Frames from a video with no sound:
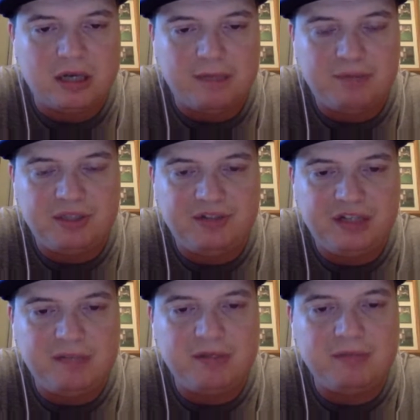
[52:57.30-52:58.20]
please
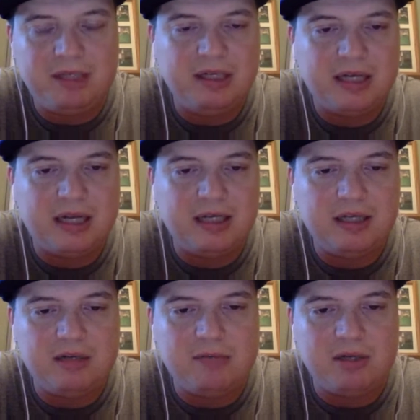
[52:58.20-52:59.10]
email me
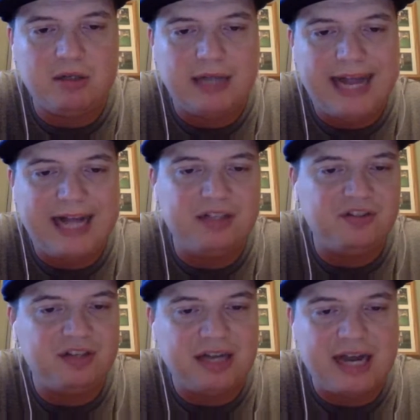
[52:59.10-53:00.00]
at
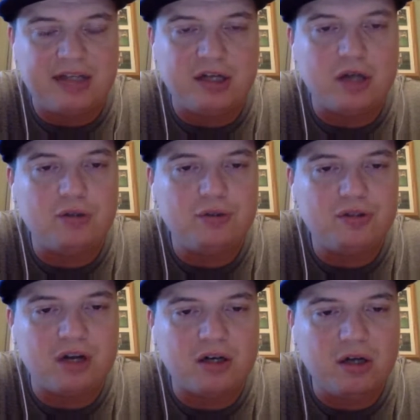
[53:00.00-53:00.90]

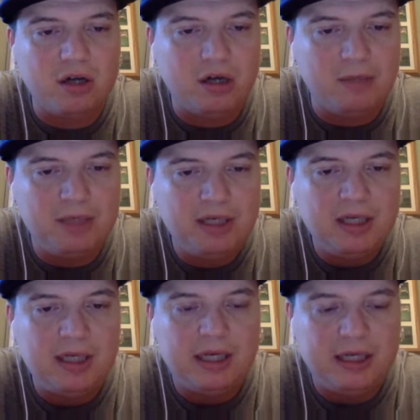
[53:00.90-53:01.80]
mlhatz@yahoo.com.
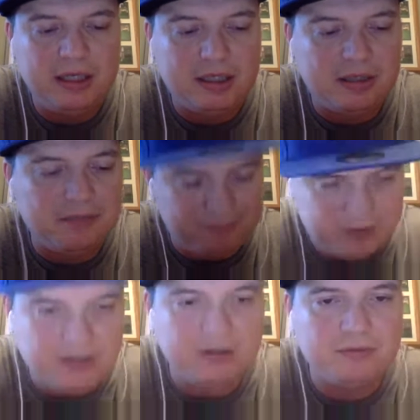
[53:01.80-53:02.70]
And,
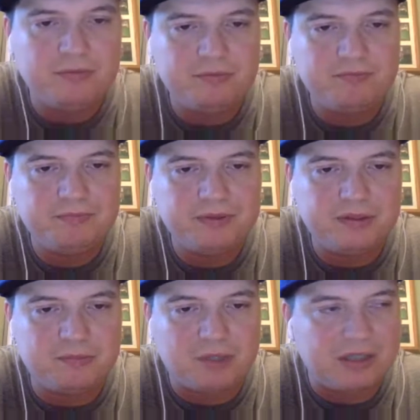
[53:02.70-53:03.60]

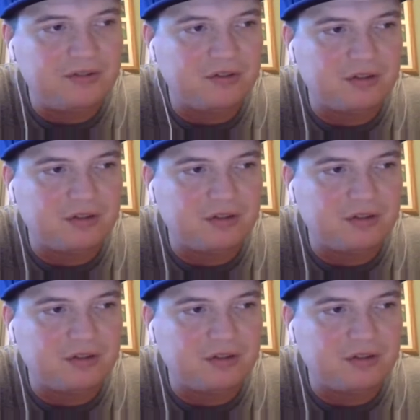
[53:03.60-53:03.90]
the prices are